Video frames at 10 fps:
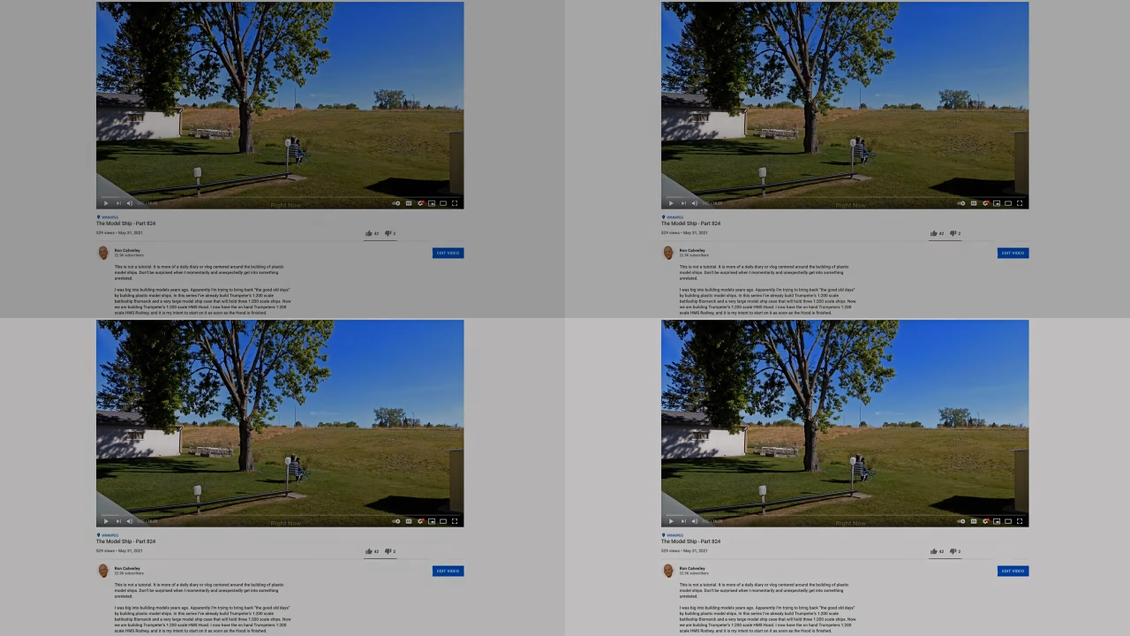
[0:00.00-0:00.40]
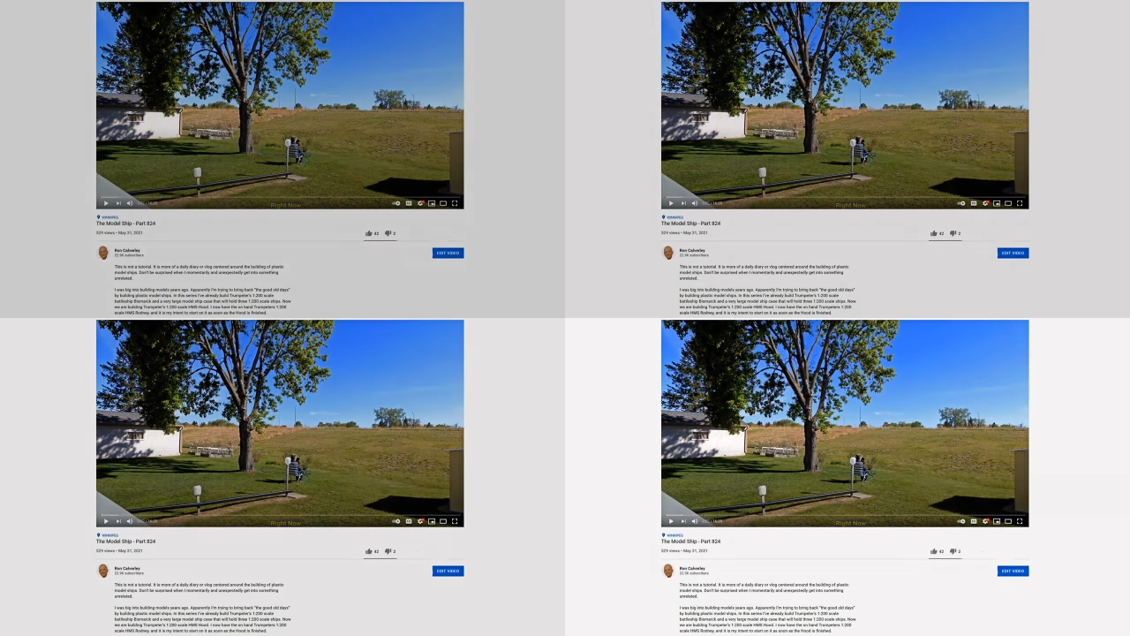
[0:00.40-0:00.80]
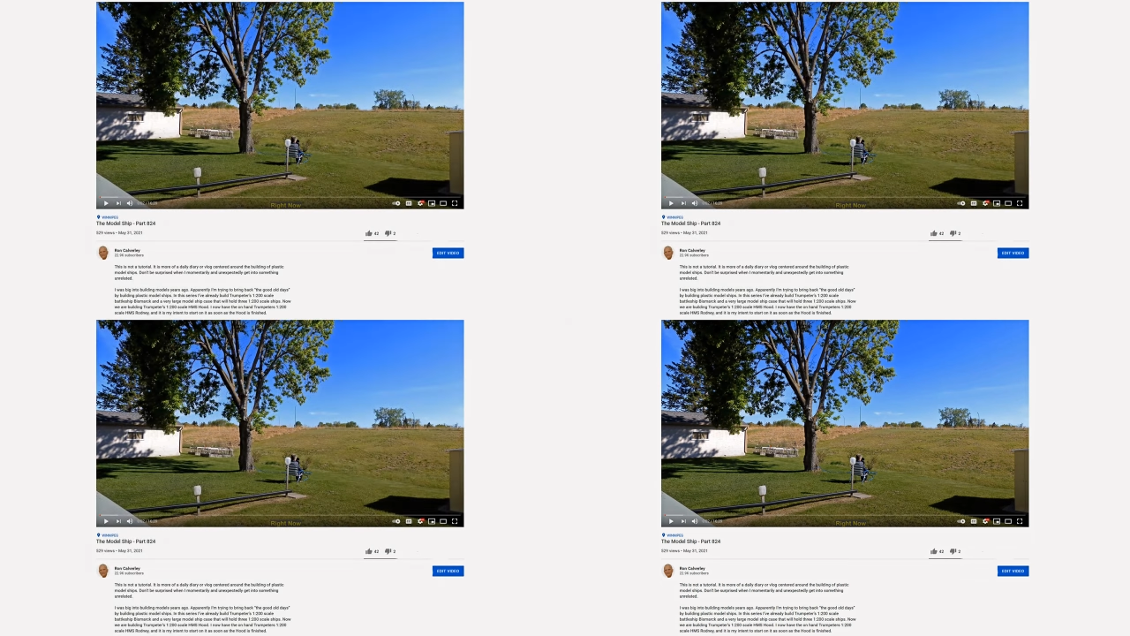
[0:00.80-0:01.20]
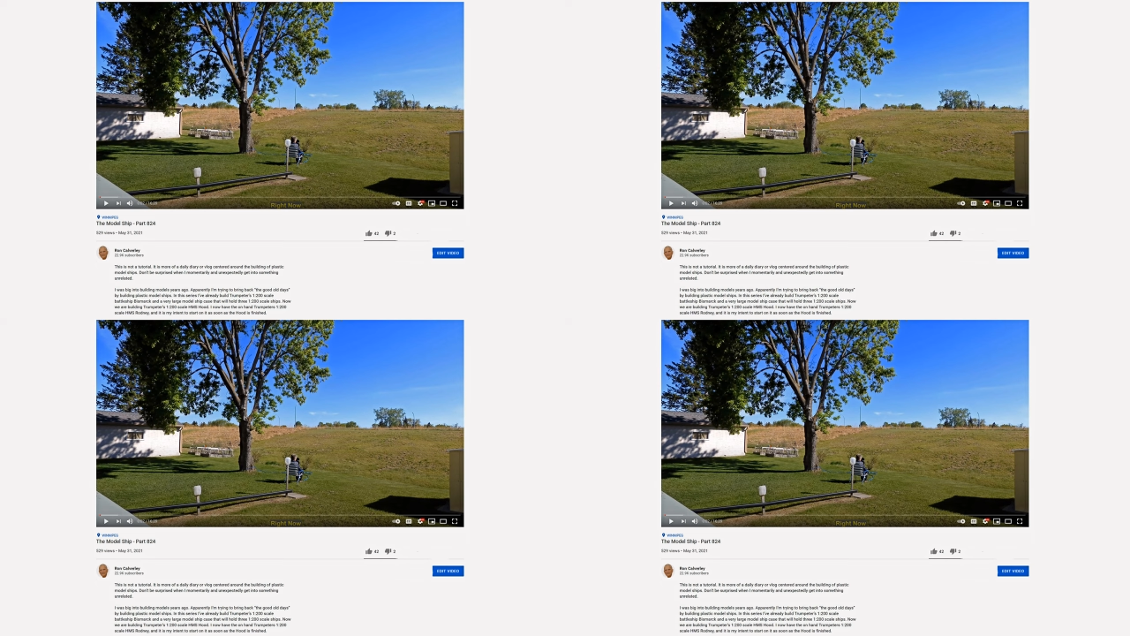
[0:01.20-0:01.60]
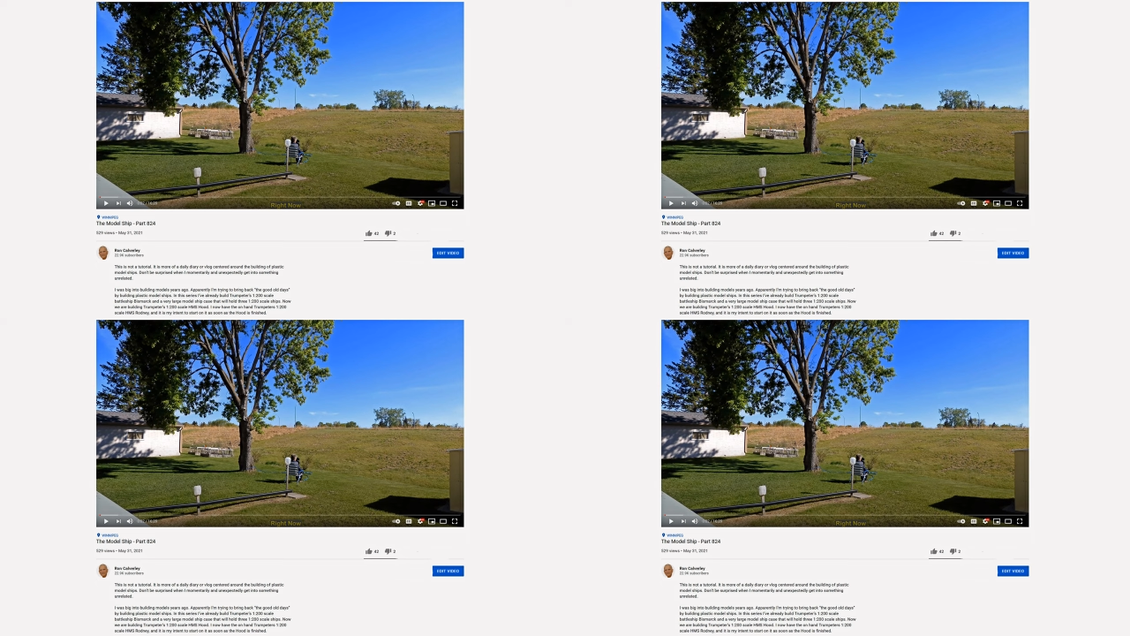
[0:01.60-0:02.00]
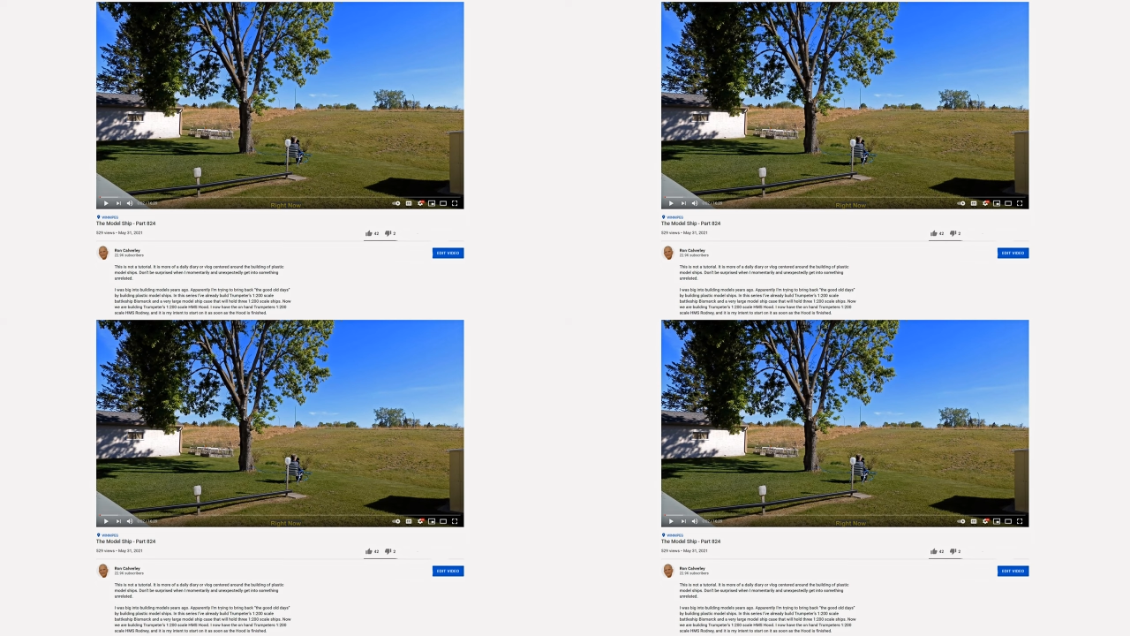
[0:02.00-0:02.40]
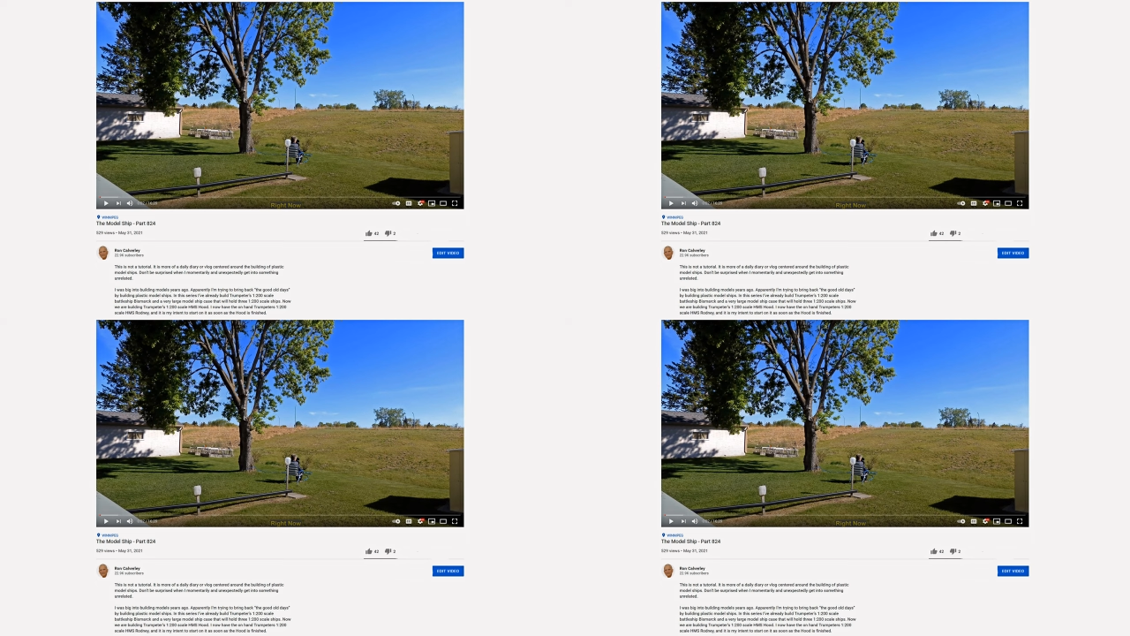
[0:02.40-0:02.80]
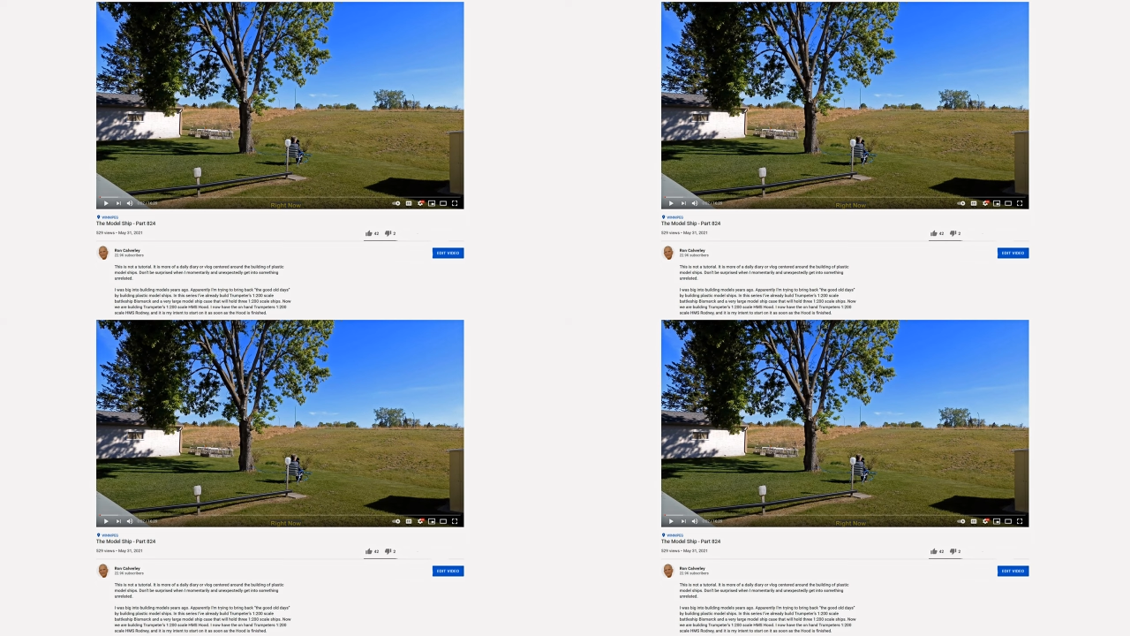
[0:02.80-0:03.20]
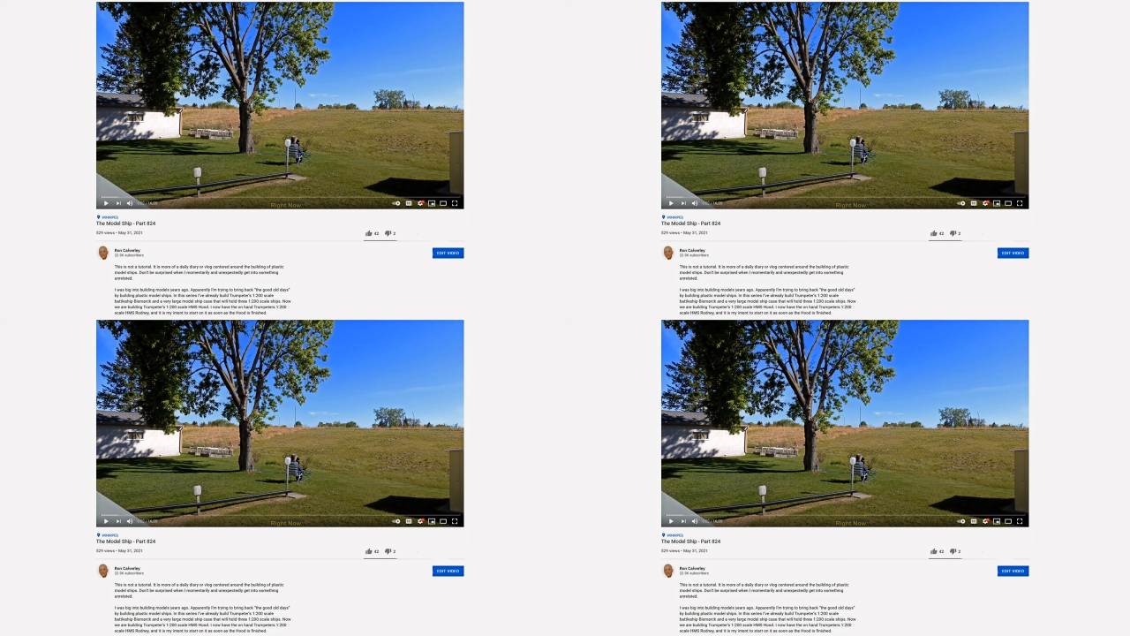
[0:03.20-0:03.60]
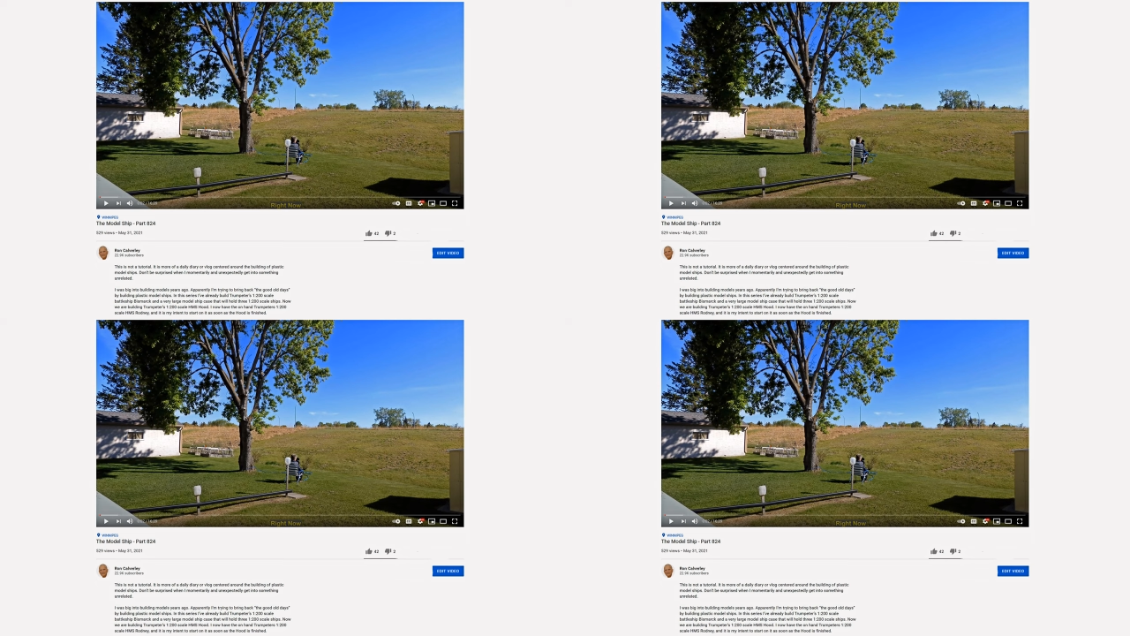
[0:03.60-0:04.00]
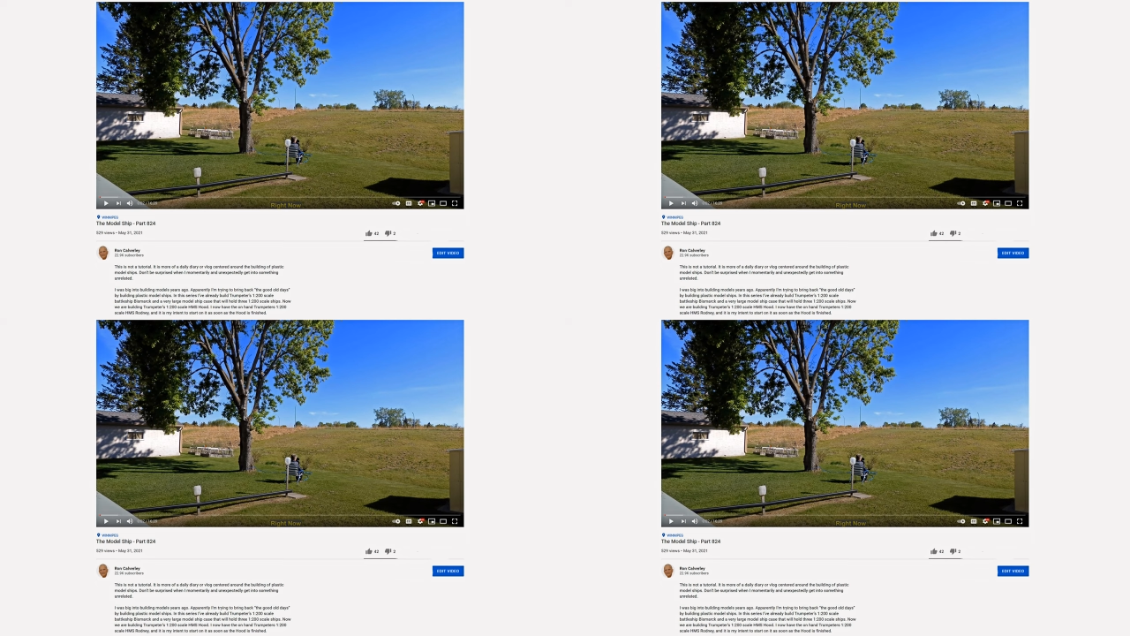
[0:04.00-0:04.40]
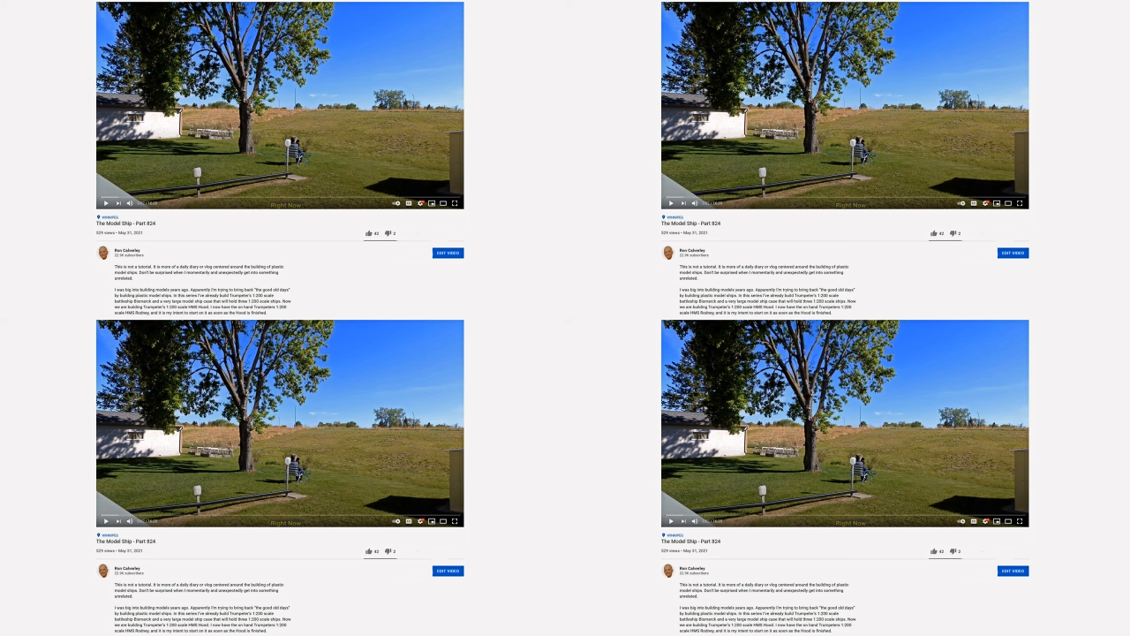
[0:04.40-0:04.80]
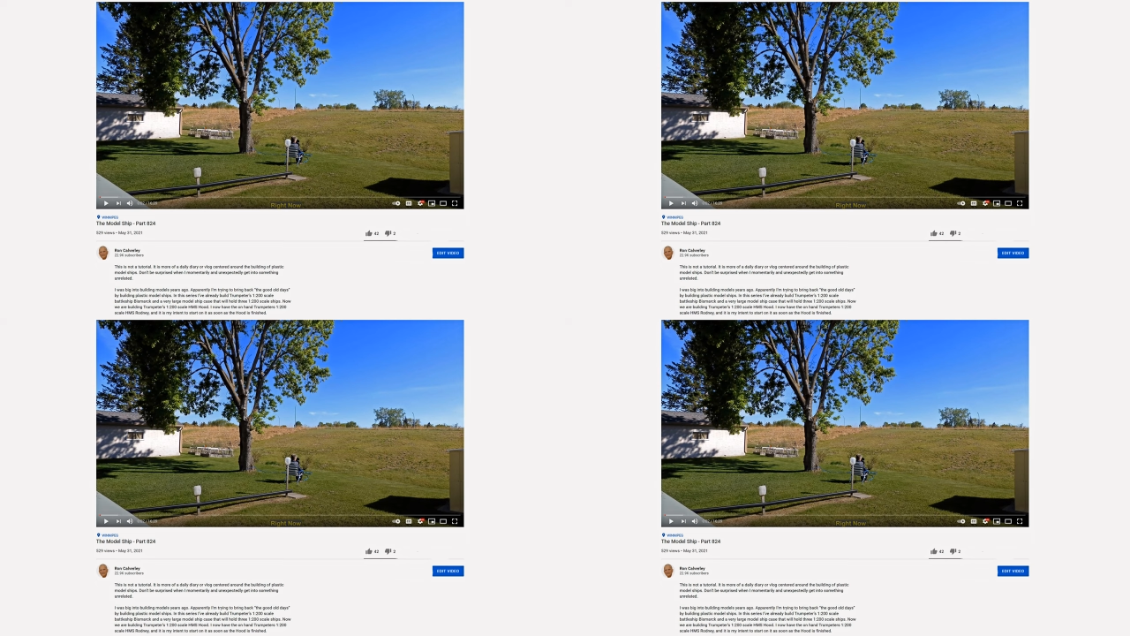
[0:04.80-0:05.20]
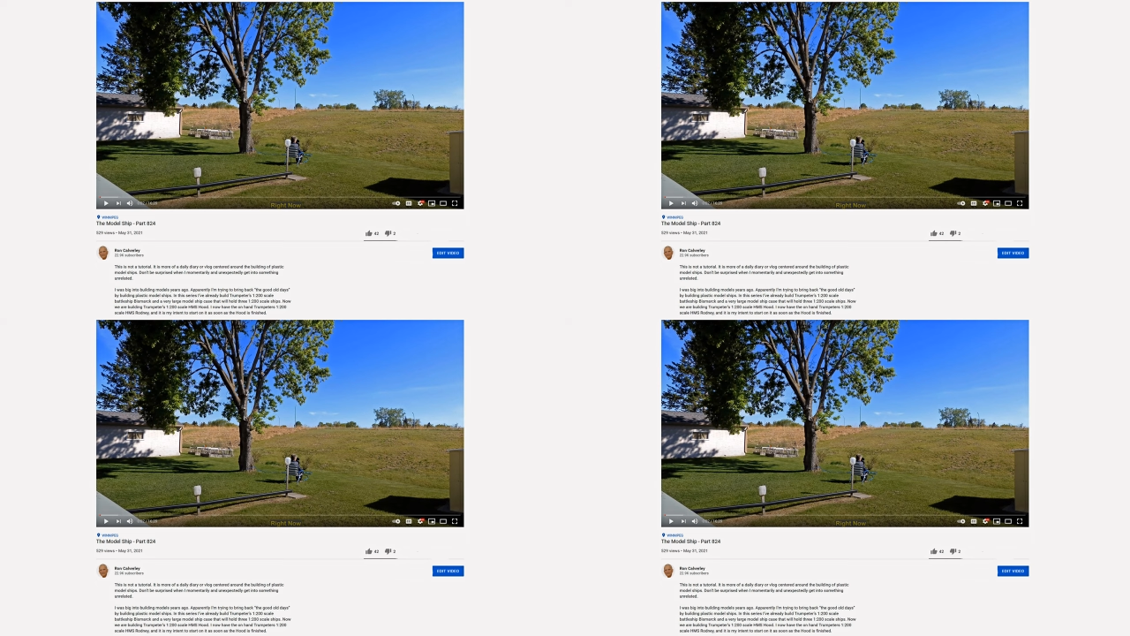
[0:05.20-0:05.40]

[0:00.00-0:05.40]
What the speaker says: No face is visible, so there are no lips to read.